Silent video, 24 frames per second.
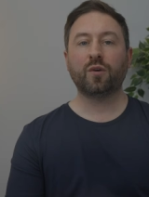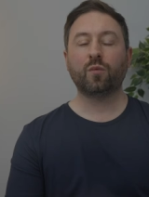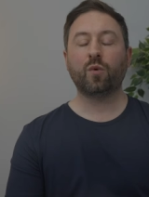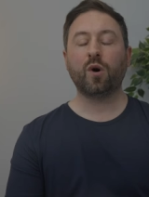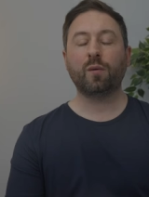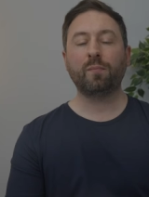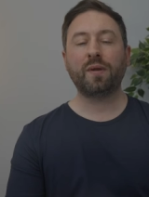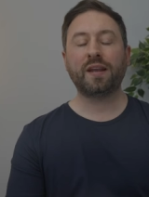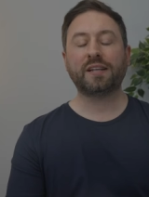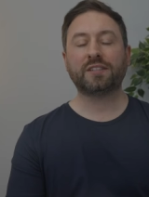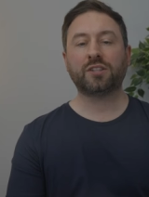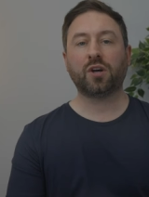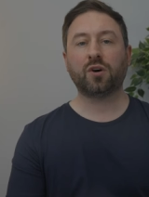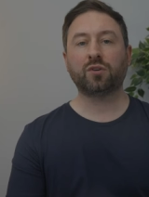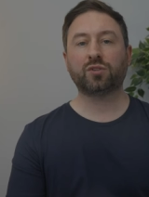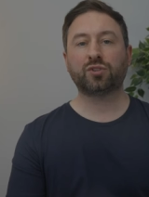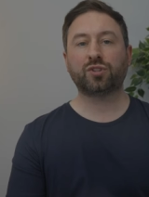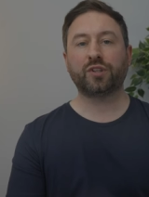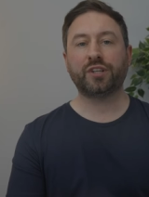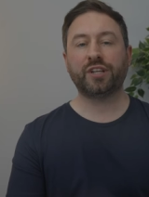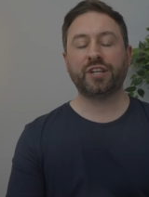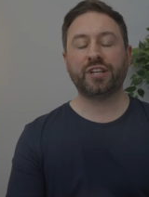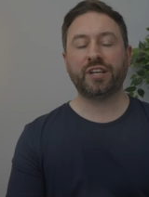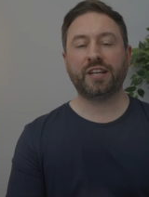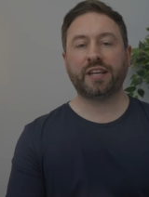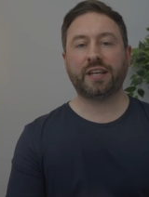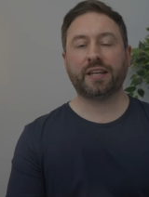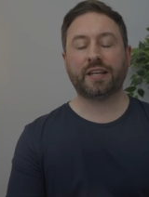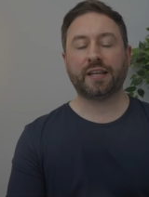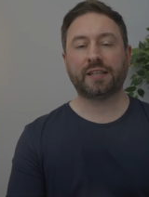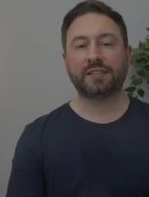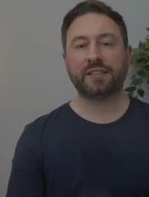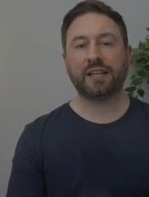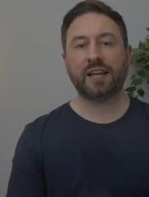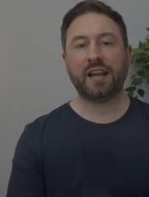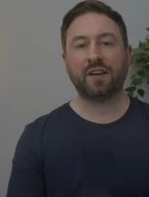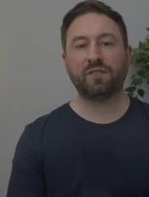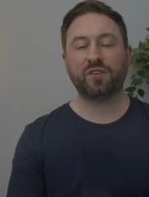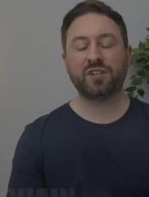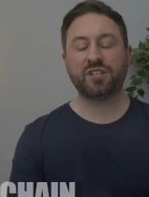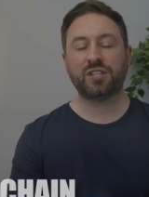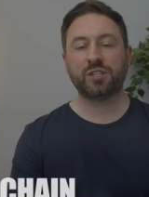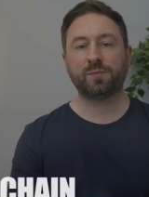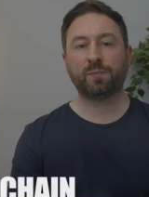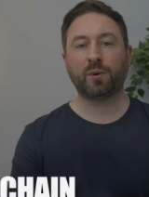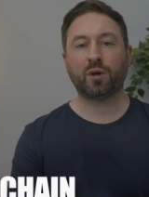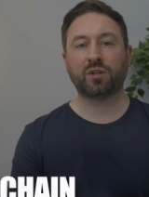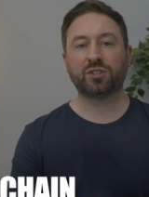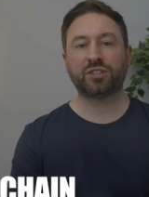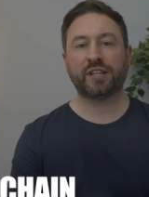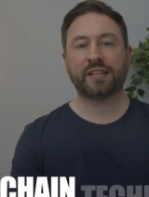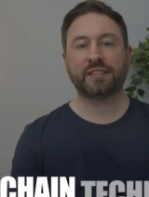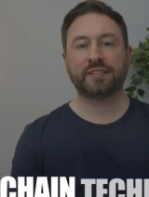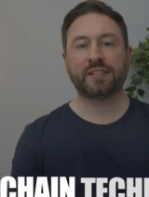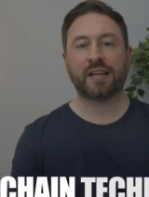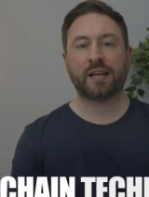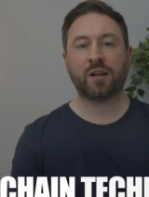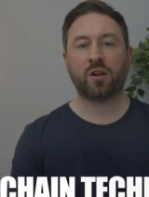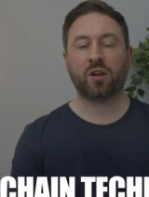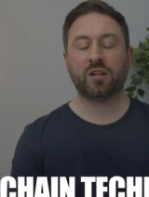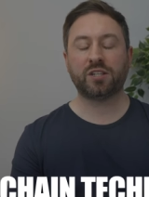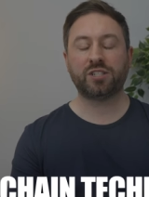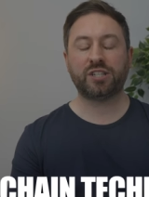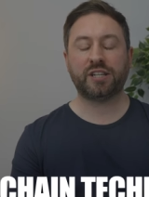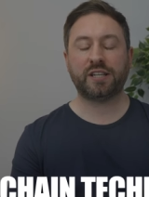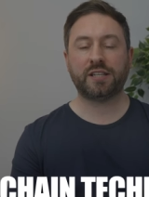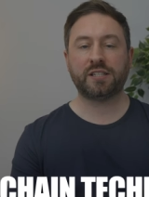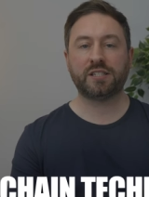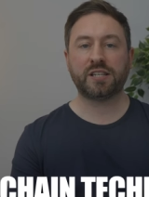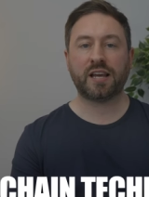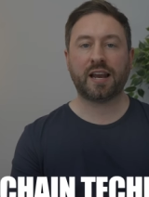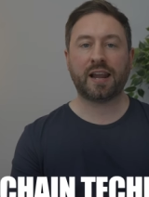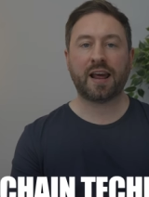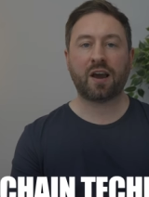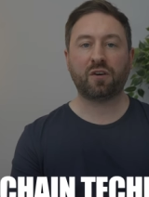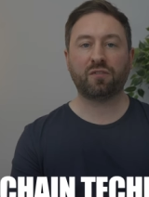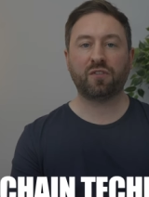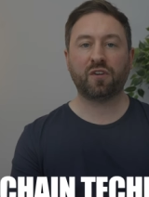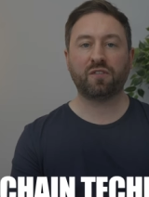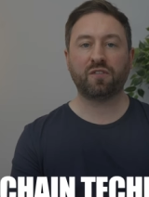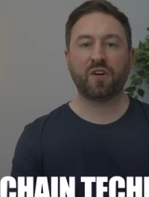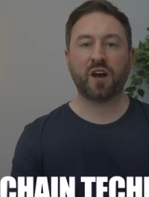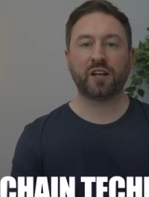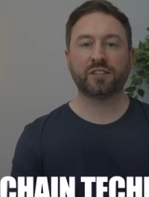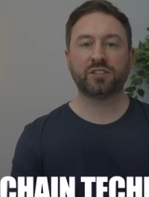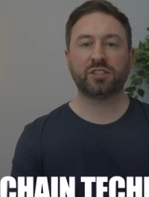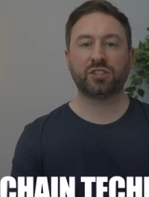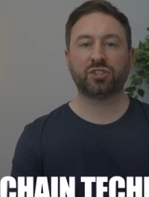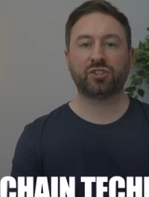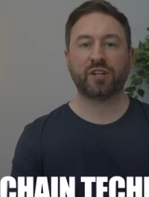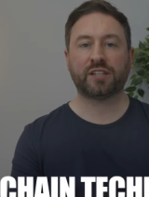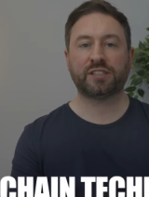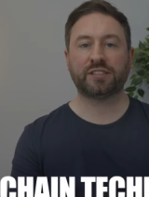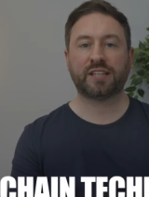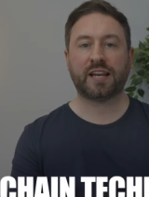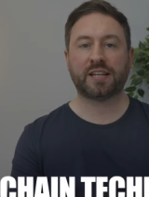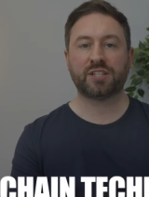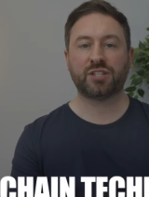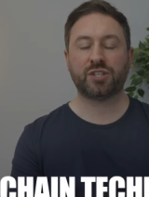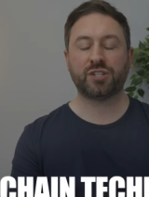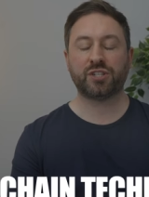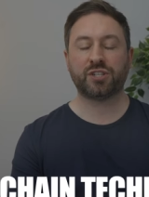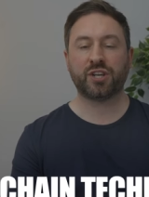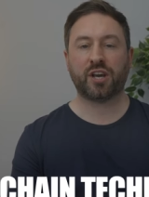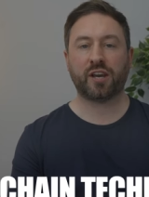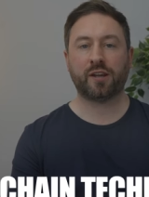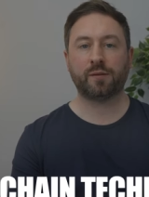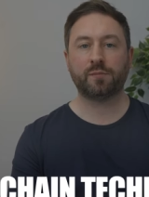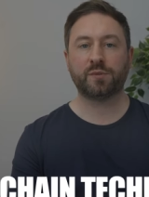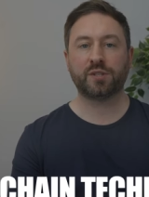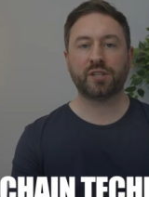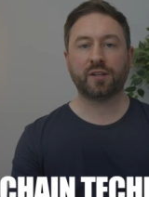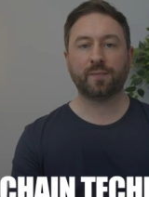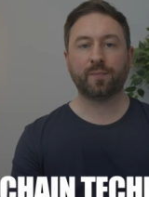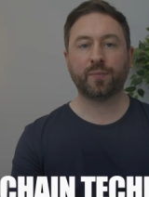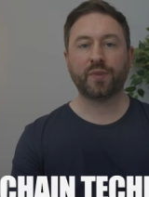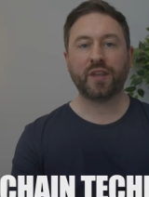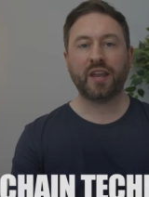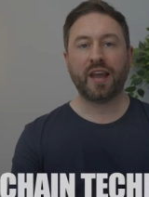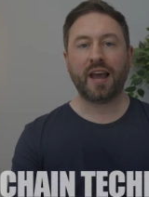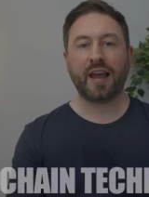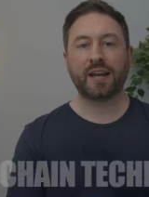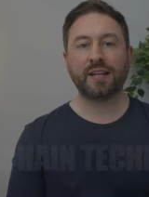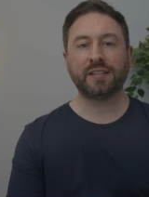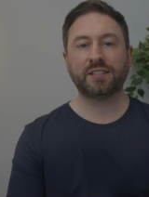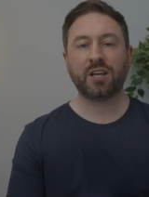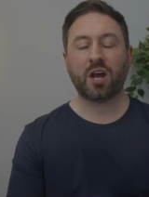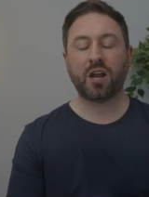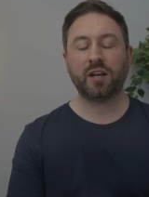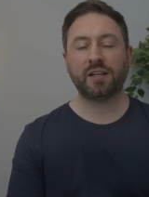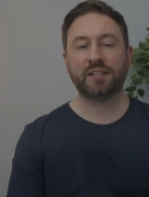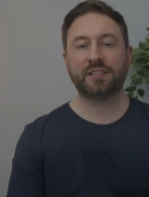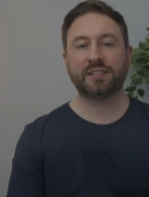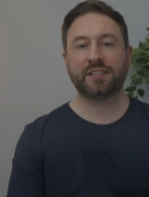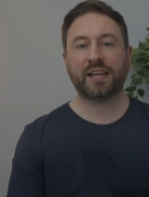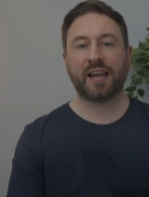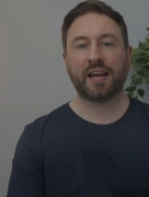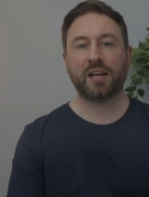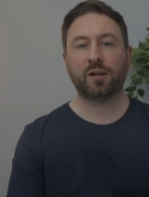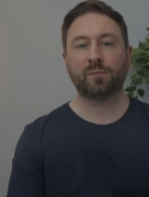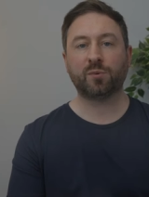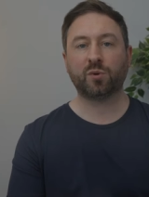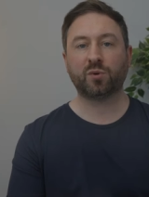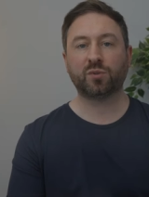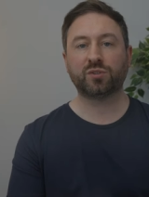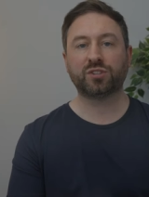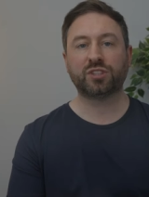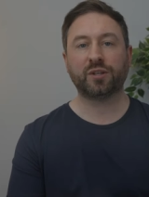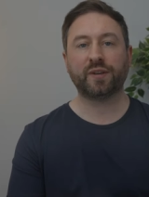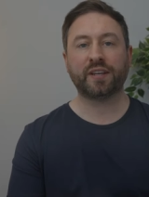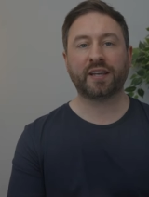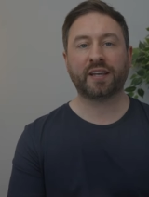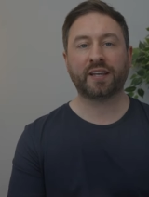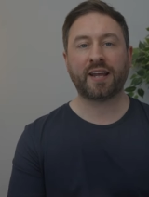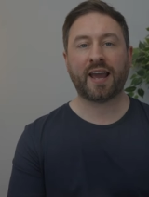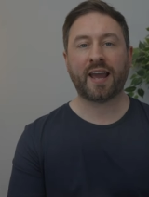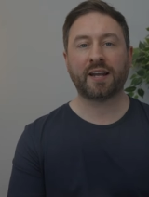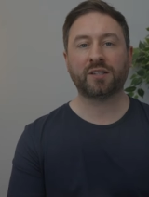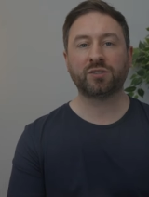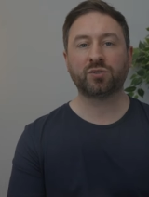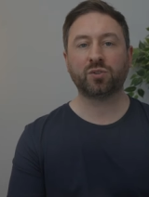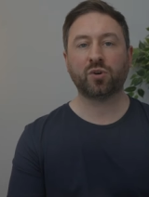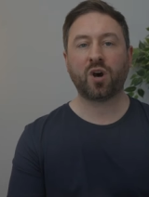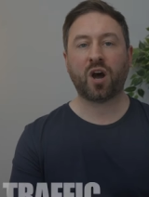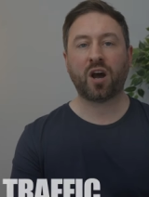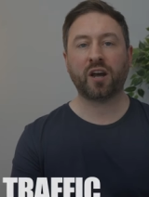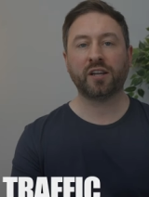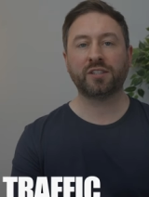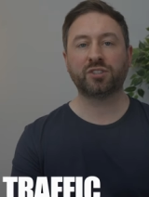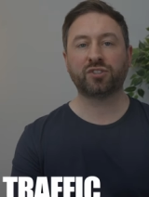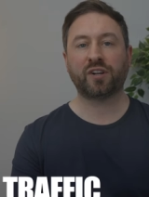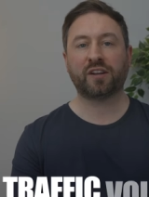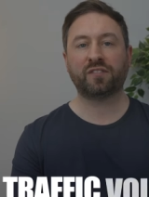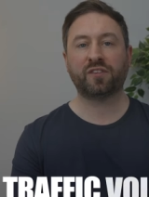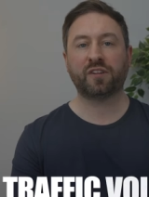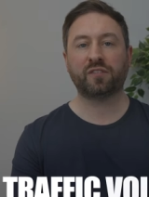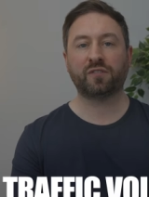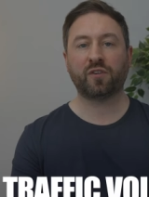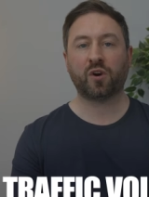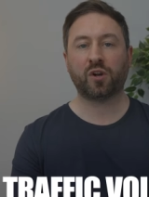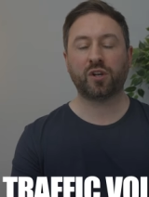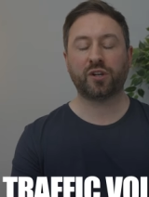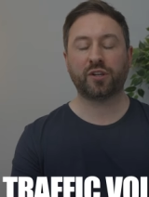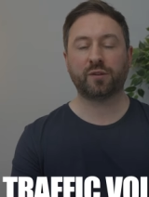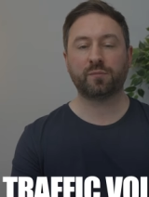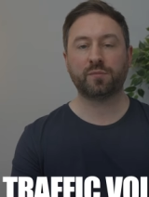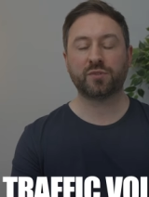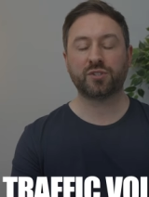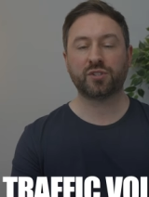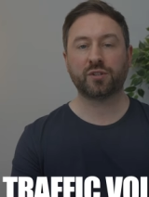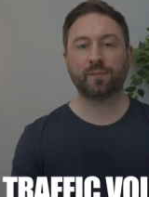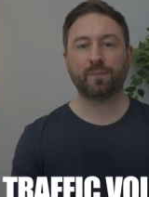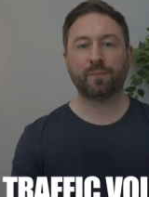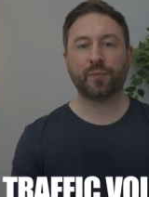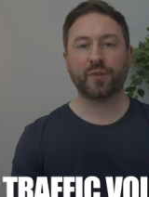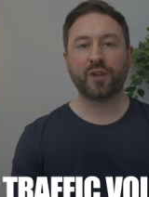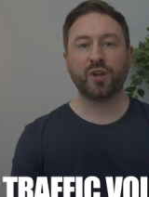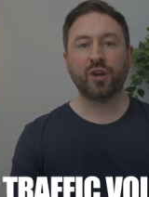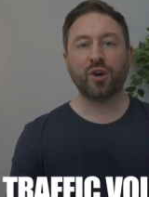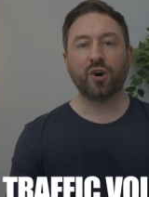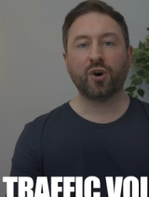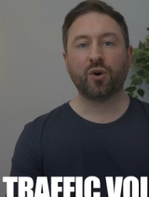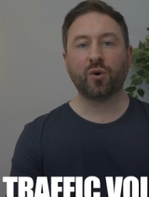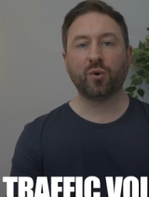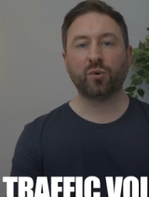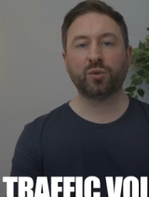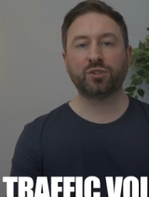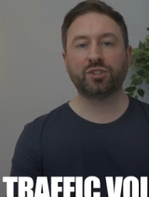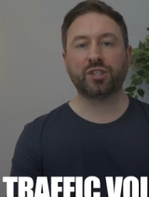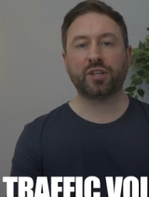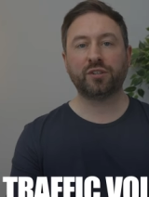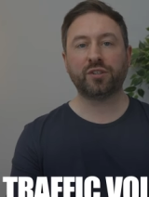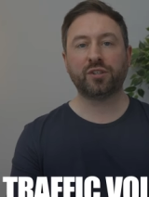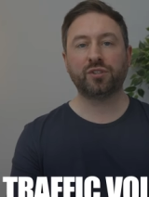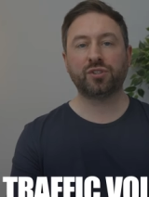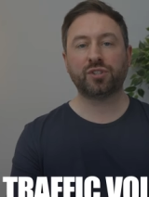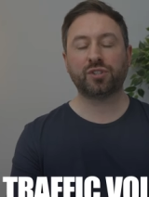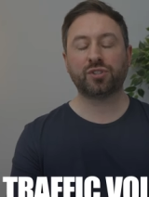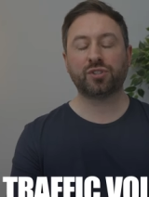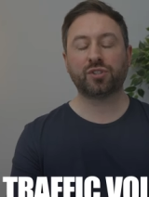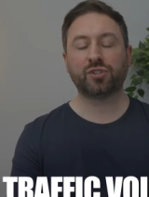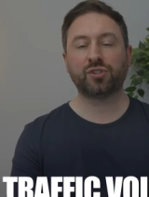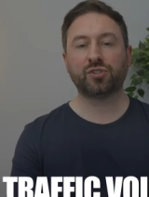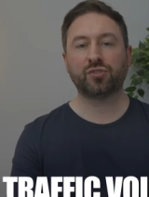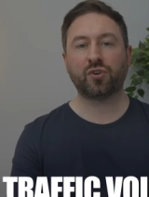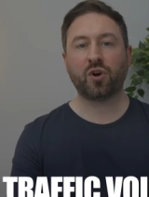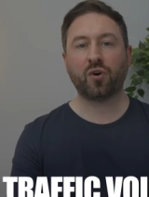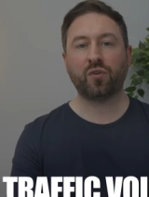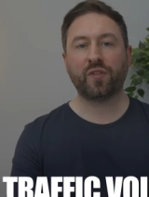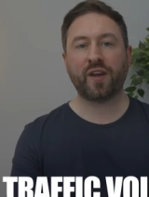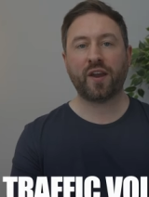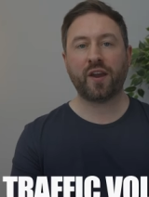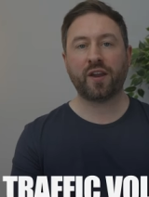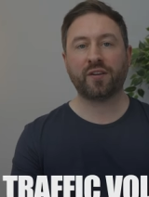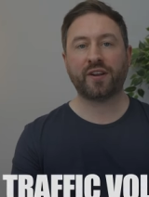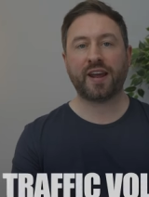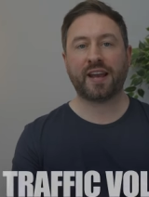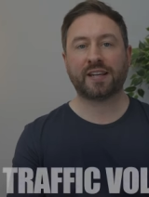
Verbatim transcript: What makes Ultra unique is it leverages blockchain technology to allow for faster transaction times, and is highly scalable, so it can handle high traffic volumes. Also, users control their own